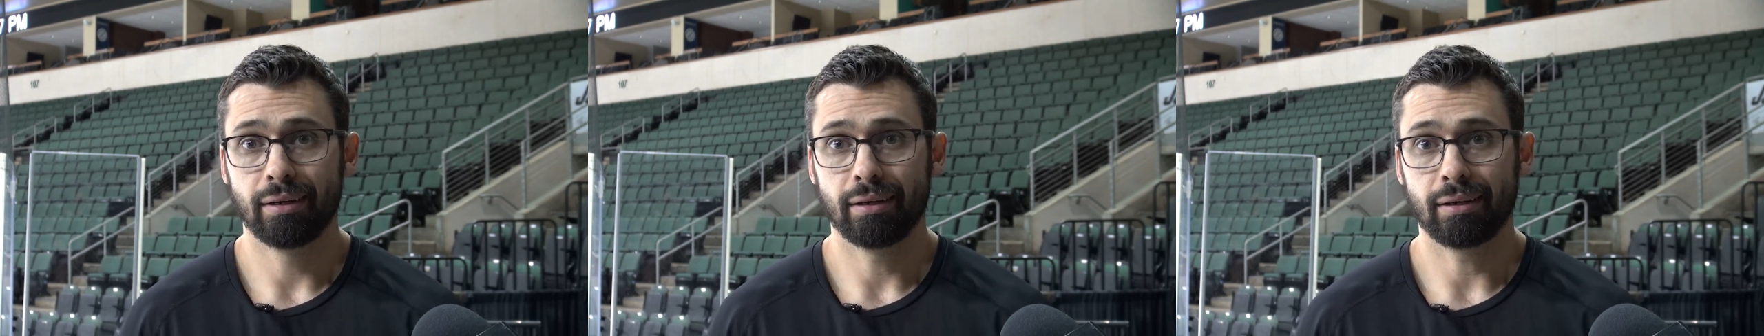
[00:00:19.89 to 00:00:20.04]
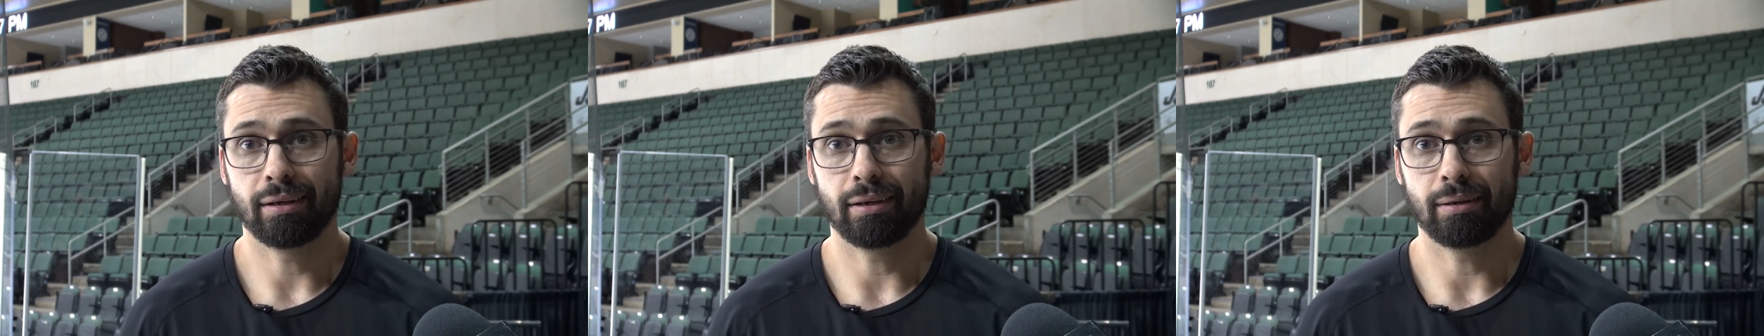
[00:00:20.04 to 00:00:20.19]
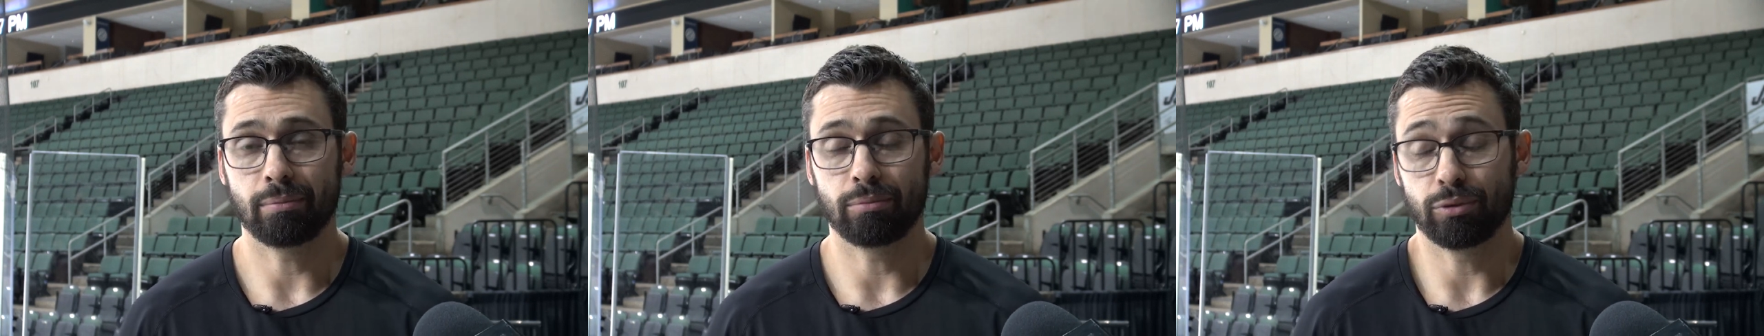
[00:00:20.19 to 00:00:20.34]

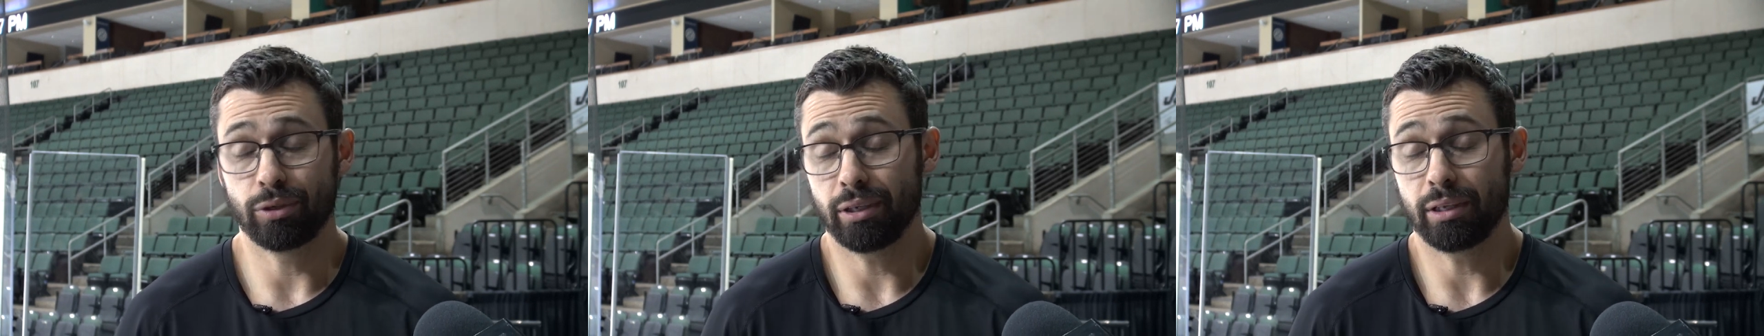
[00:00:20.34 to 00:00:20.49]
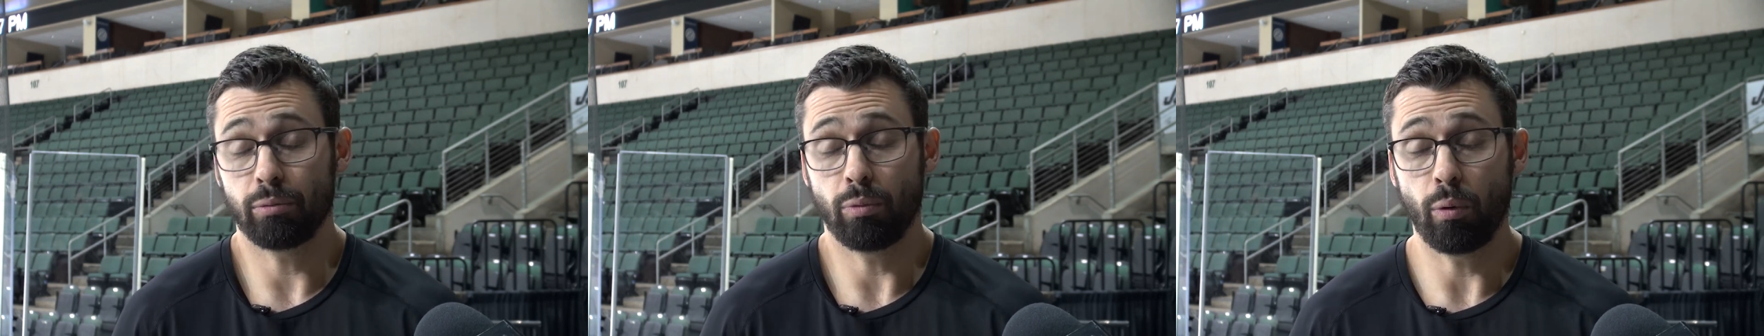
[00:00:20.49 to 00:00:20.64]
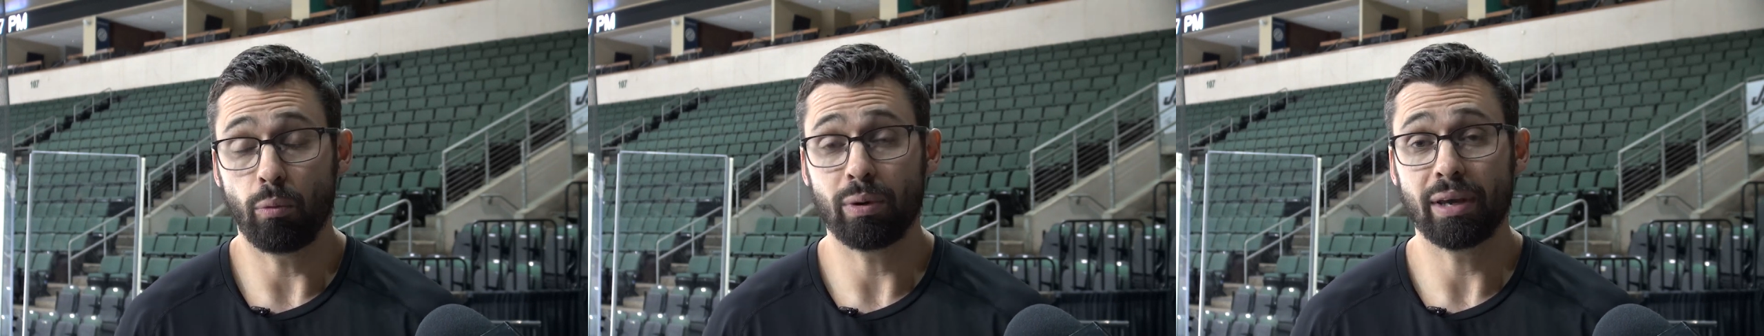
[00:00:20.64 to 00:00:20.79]
um,
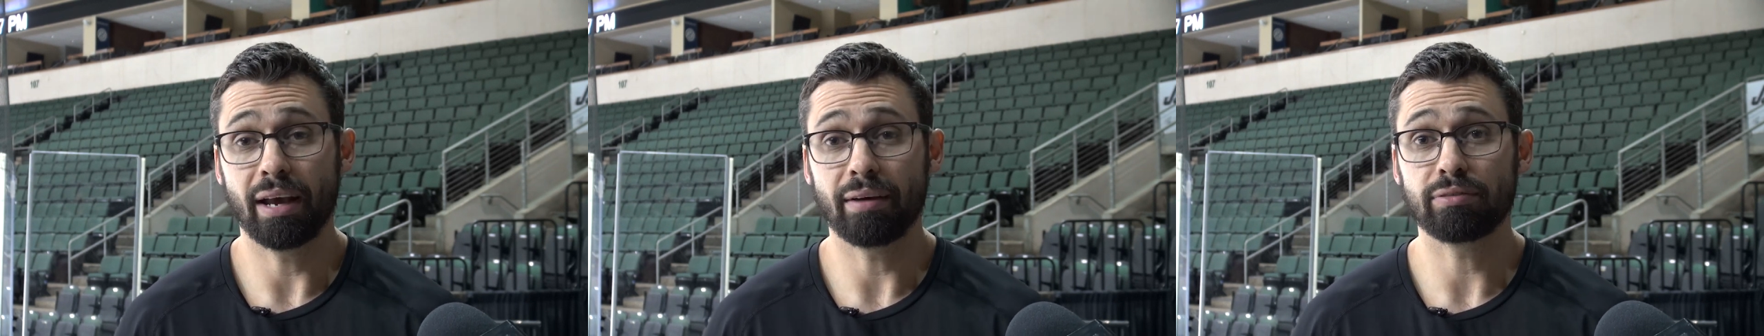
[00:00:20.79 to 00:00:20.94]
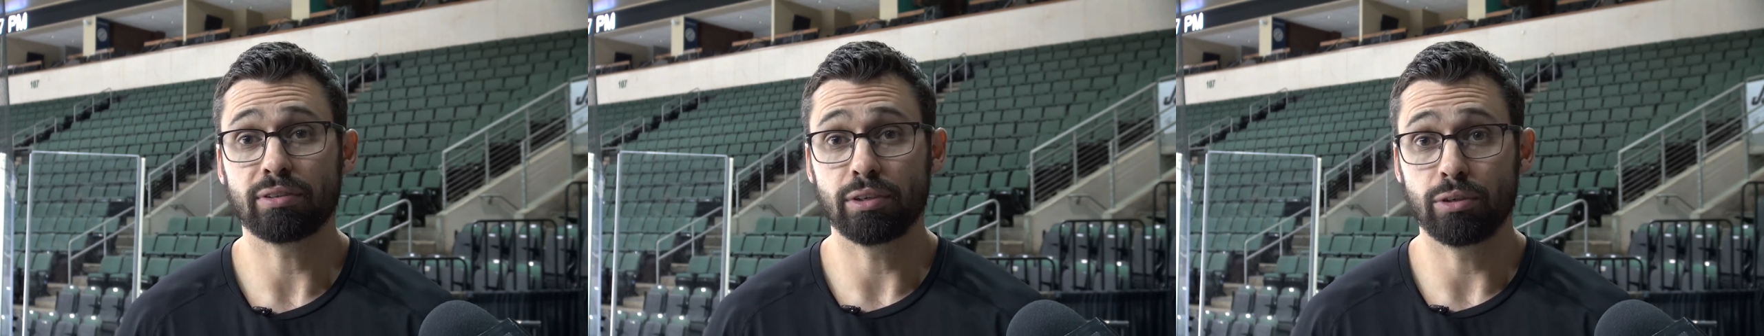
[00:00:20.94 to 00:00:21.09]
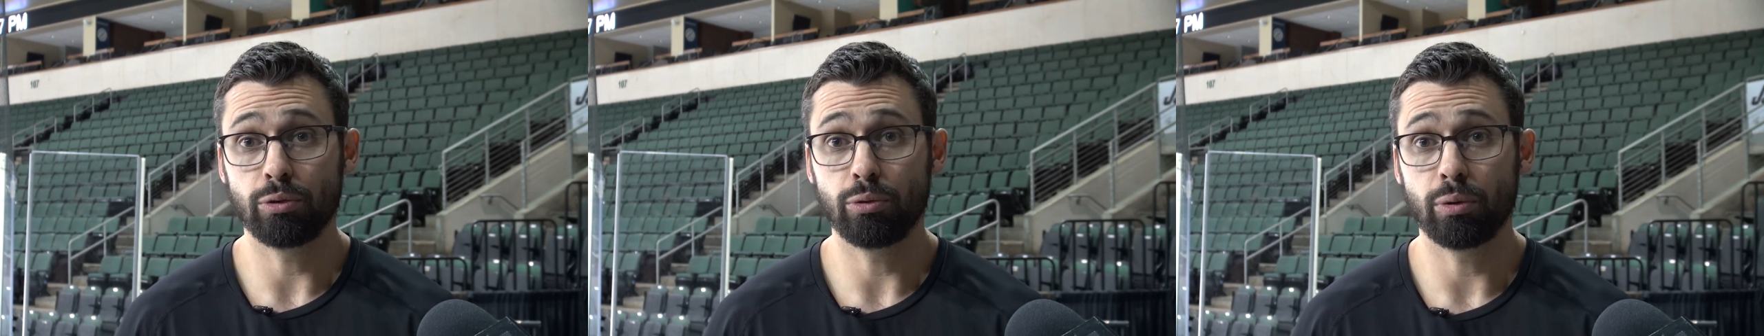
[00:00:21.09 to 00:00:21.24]
really what we have
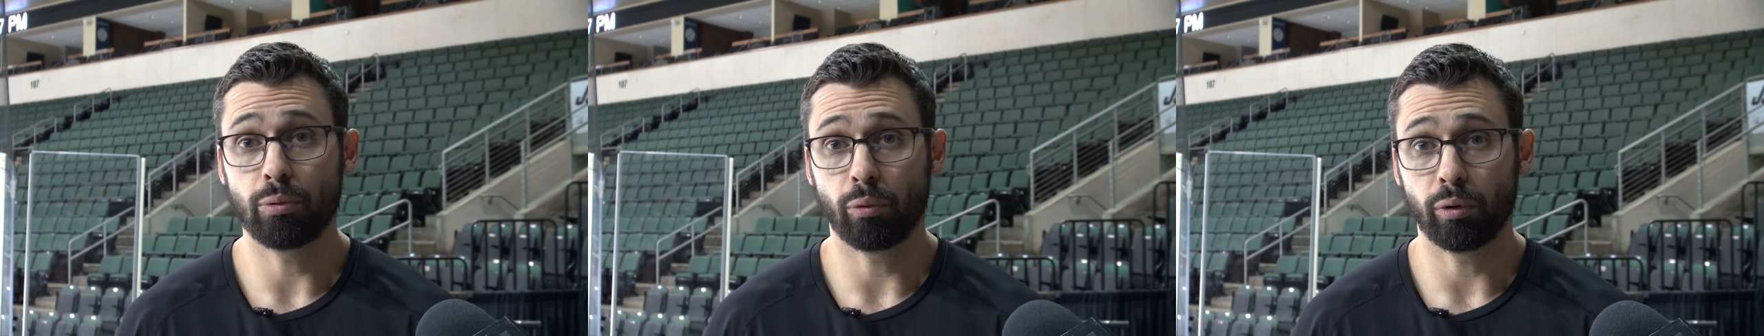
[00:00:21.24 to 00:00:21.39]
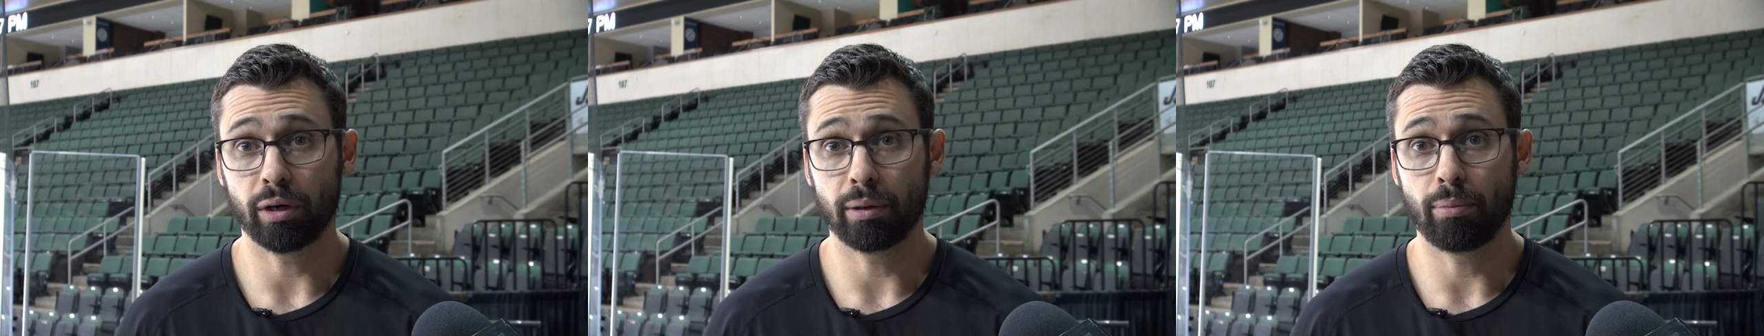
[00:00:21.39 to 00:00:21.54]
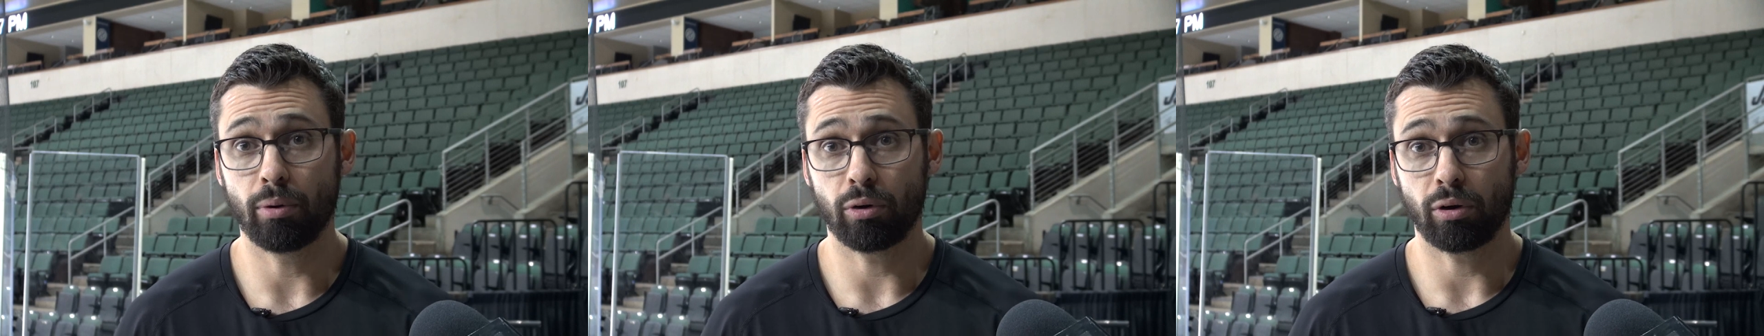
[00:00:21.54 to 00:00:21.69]
to do and
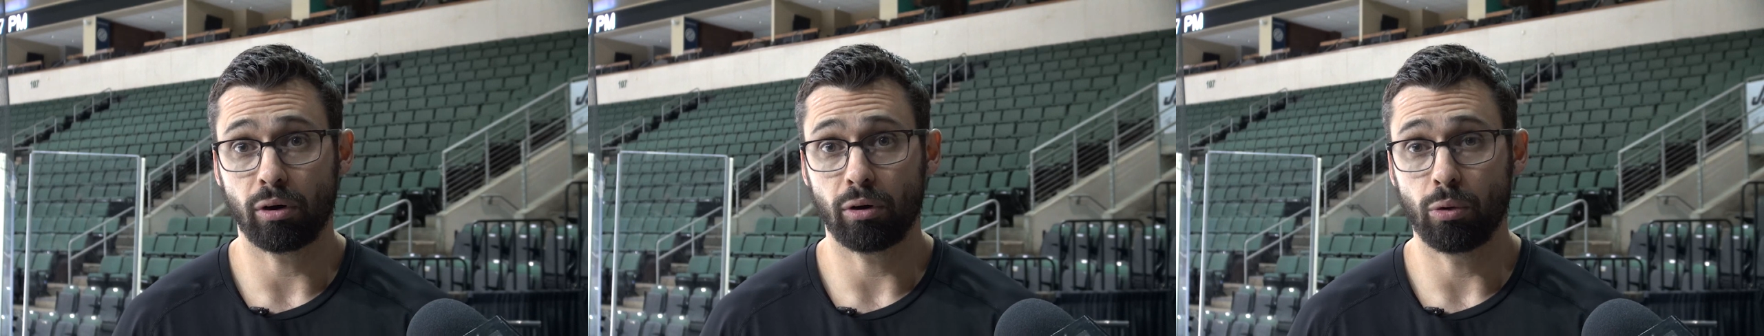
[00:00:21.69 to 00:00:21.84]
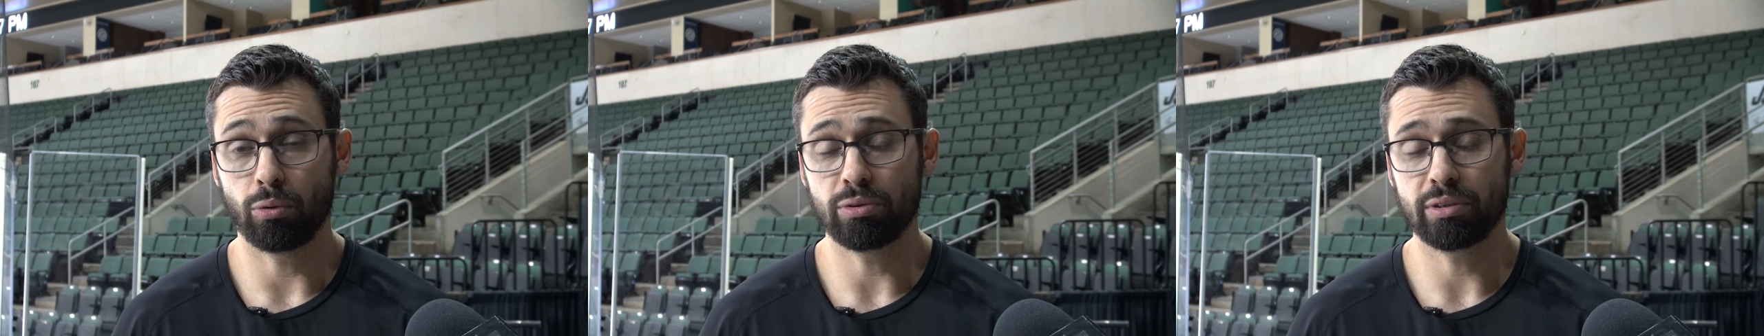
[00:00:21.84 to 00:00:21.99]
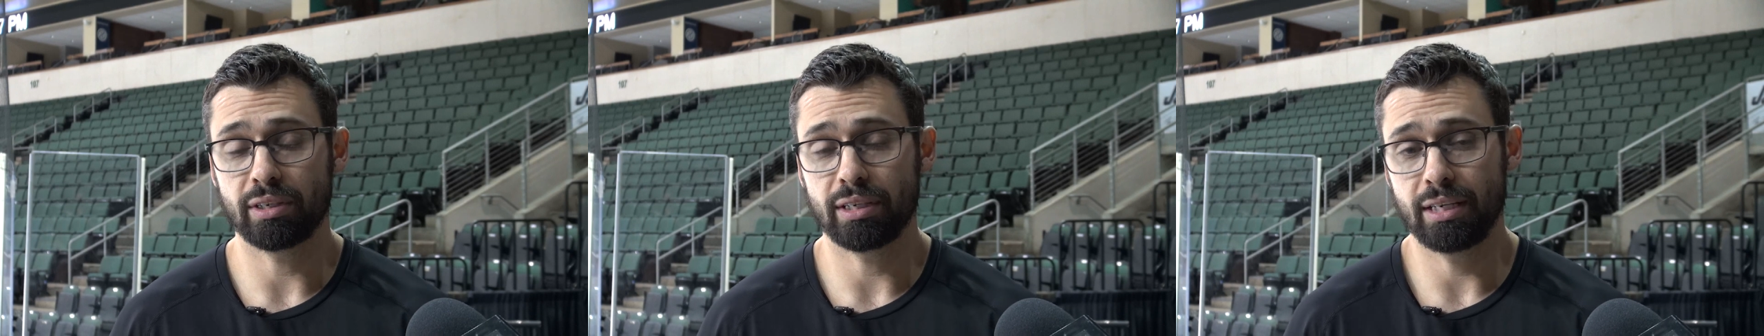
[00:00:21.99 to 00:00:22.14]
worry about our
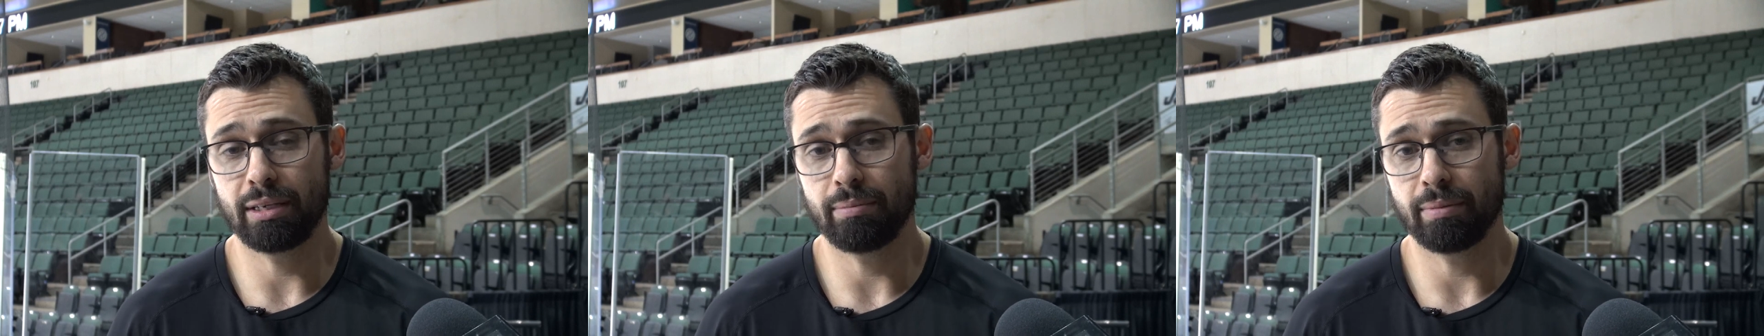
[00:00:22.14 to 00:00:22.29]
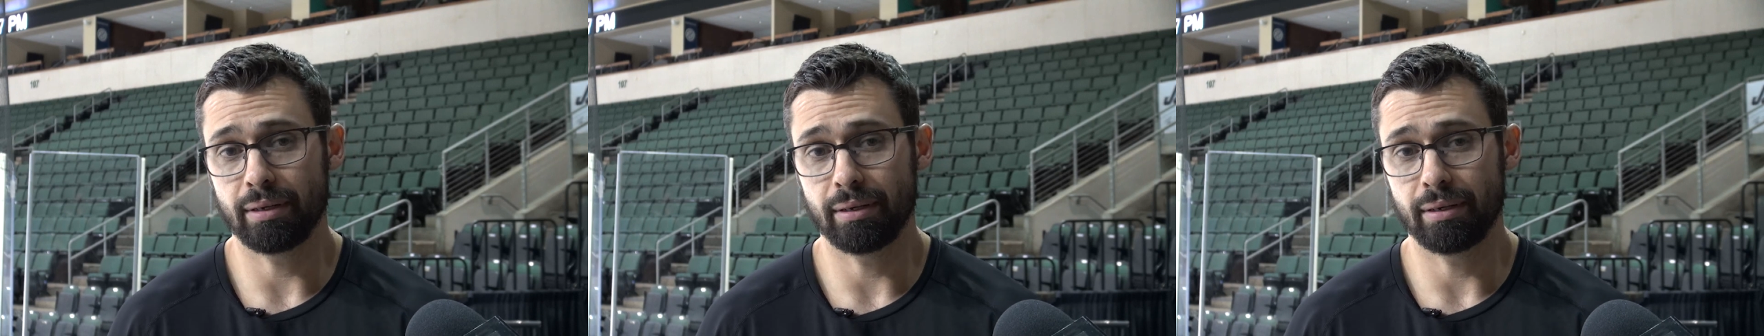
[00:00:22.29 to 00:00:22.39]
own team.